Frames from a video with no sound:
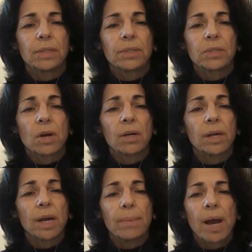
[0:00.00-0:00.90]
in the
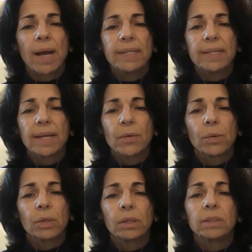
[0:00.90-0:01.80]
startup high-tech
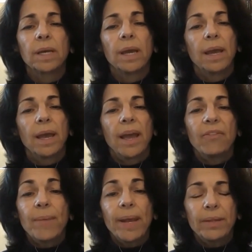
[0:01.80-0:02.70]
world
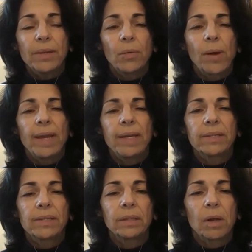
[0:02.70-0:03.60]
have made their way
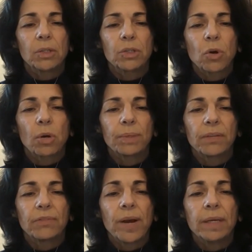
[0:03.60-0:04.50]
into the large corporate
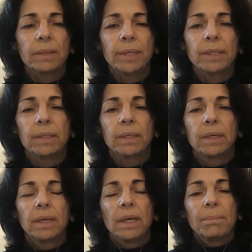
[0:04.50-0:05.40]
environment.
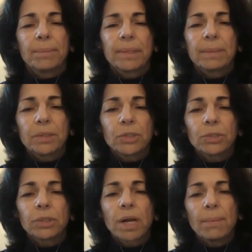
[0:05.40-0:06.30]
But the
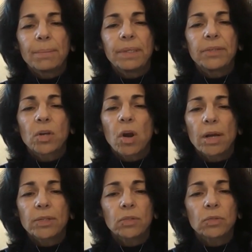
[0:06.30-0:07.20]
mature company's
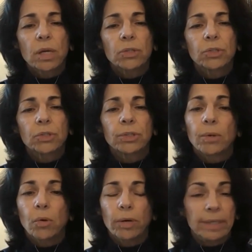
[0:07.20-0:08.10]
cost
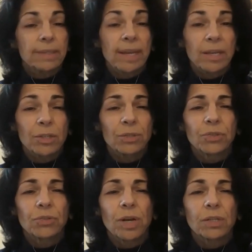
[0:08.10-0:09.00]
structure, organizational
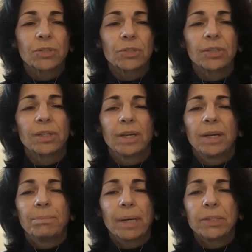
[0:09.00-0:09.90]
structure,
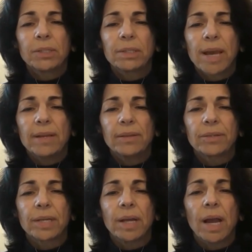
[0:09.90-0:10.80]
budget
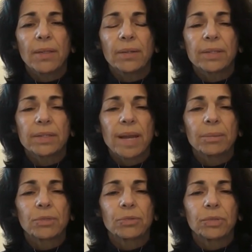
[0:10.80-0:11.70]
cycles, and other
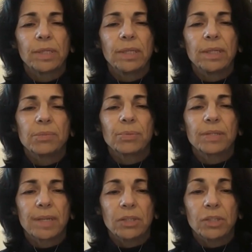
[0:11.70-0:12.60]
established routines
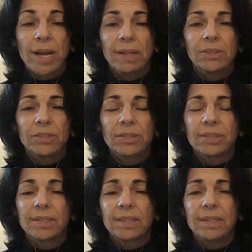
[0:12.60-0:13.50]
present
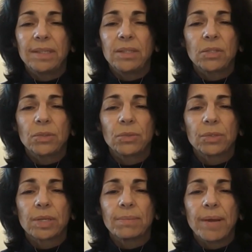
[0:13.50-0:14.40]
challenges that these
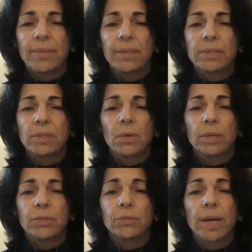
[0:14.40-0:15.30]
tools and methods
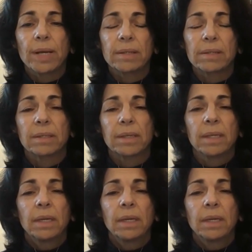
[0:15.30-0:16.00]
don't address.